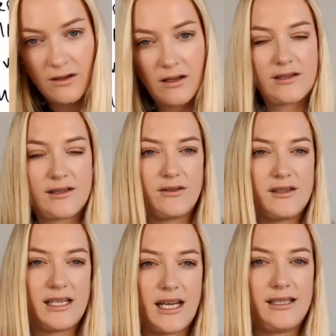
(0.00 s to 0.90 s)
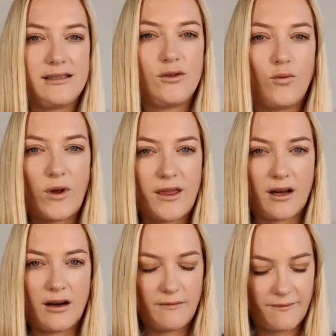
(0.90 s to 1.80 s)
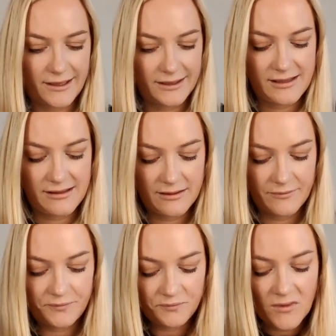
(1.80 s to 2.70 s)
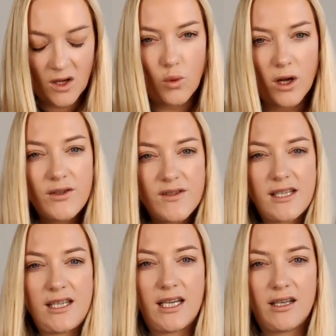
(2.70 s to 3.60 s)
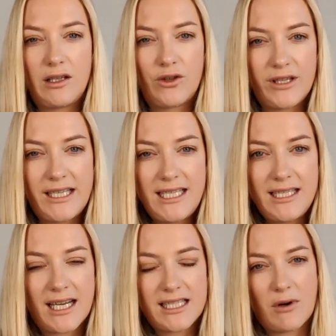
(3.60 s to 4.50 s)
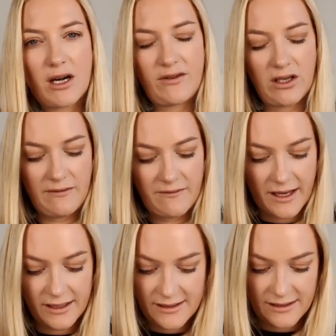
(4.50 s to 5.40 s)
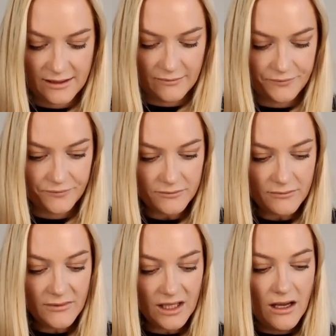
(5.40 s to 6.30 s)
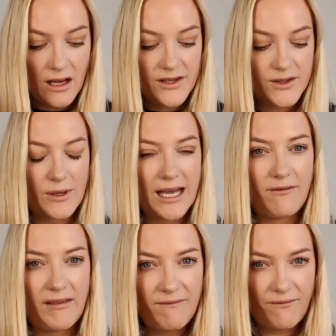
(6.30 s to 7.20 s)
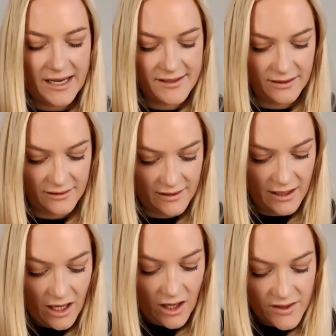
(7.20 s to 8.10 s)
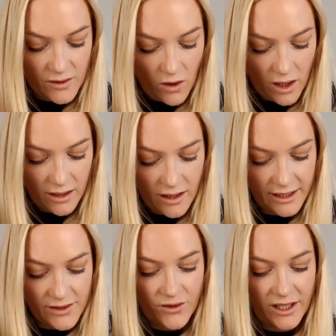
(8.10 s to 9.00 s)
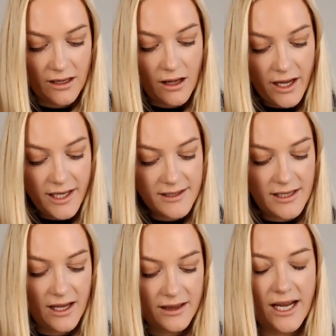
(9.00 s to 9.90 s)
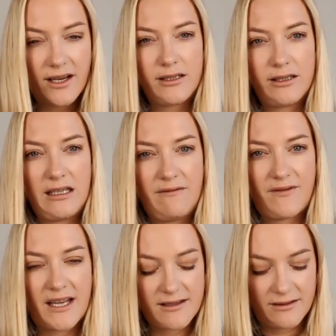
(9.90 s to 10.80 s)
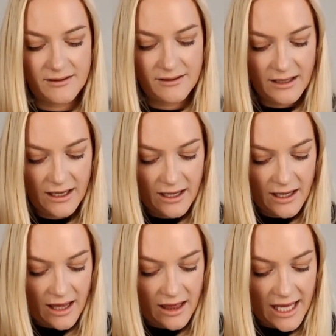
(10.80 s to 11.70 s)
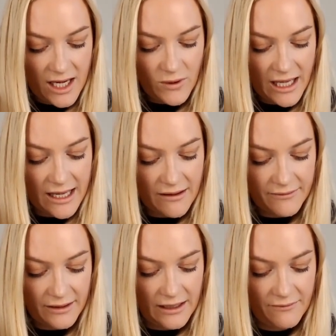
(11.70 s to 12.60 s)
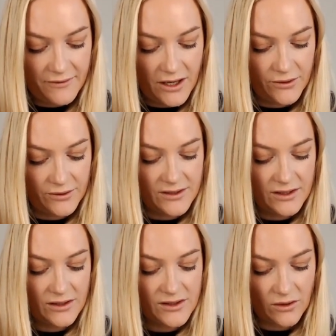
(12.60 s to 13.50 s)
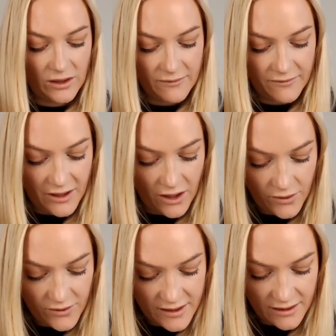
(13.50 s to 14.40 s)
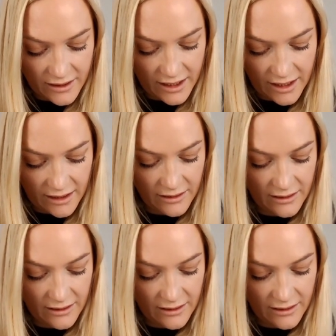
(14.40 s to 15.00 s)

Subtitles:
associated with our lymphatic system. What you see here in green, that's part of your lymphatic system. So we have lymph vessels. So all along these green lines, they are your lymph vessels. Then we have lymph nodes. So lymph nodes are here.